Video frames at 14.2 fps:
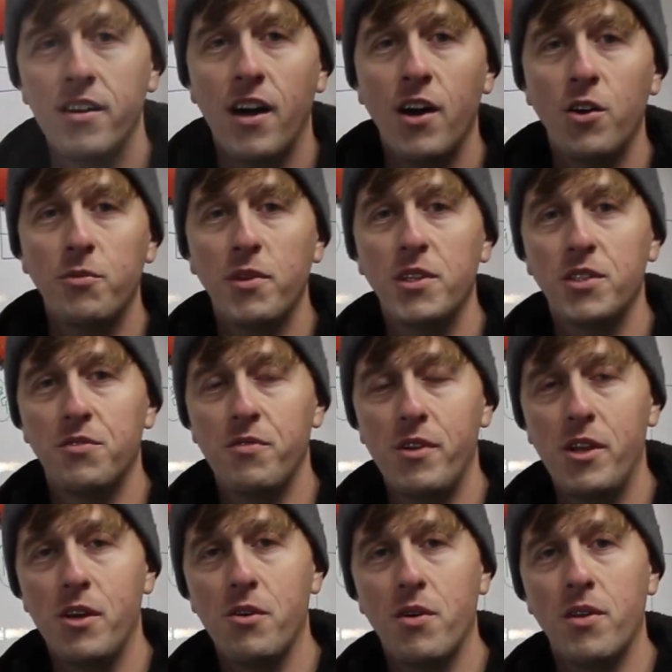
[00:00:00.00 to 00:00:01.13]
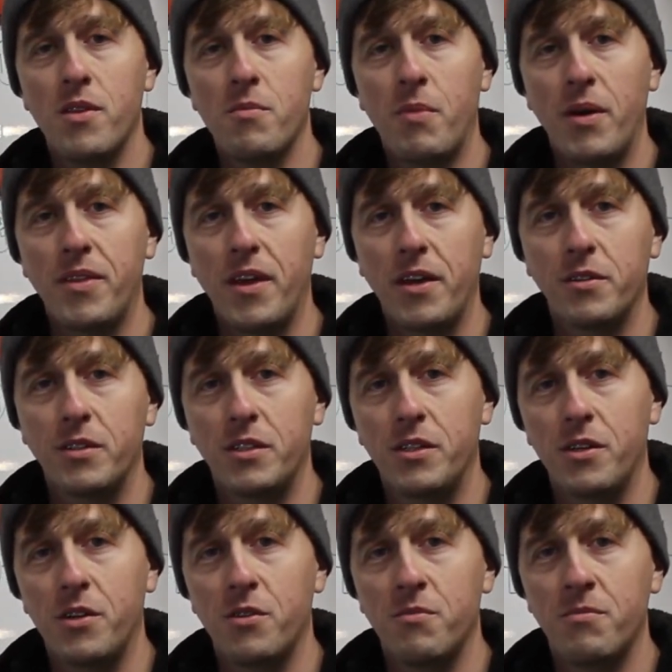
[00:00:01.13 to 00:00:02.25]
I hope that this video on the Pythagoras
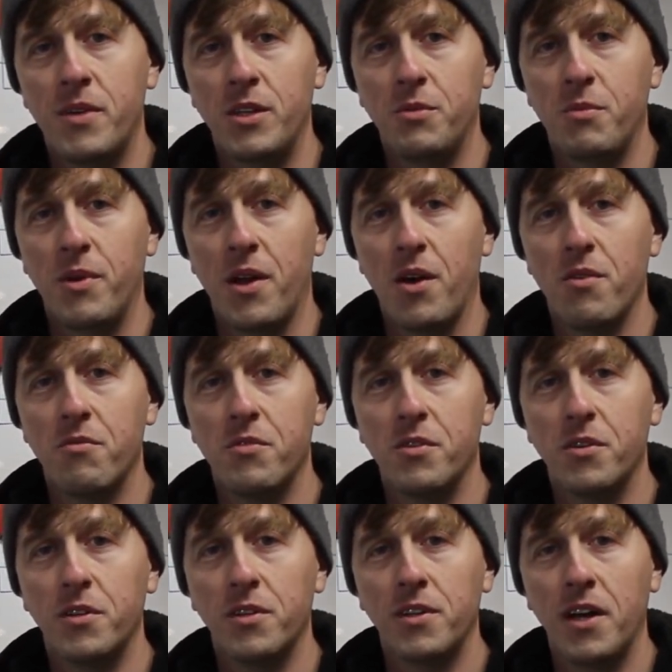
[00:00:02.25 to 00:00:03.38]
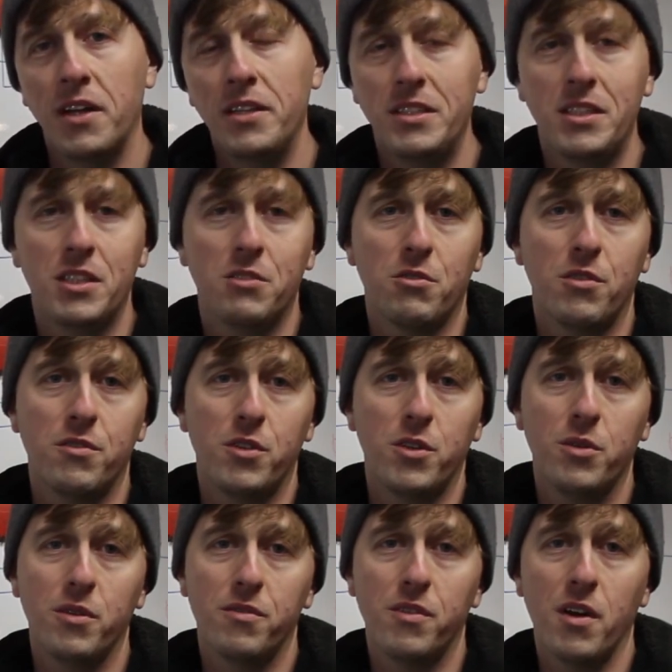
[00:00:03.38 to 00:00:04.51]
theorem has been helpful, at least as a
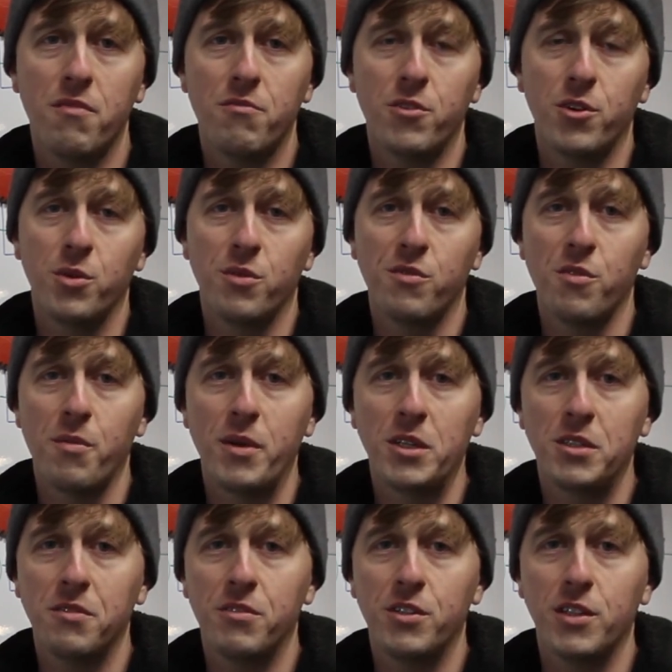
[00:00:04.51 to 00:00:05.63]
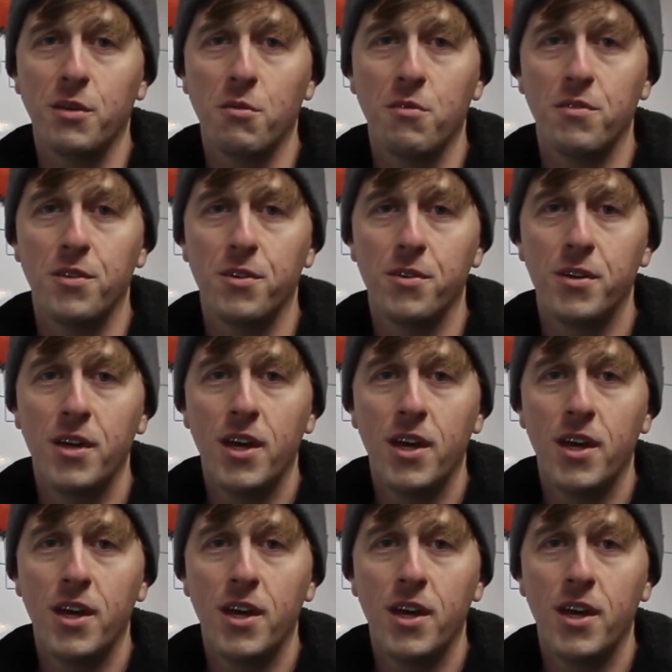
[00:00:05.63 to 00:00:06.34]
review, if not for new information for some of you.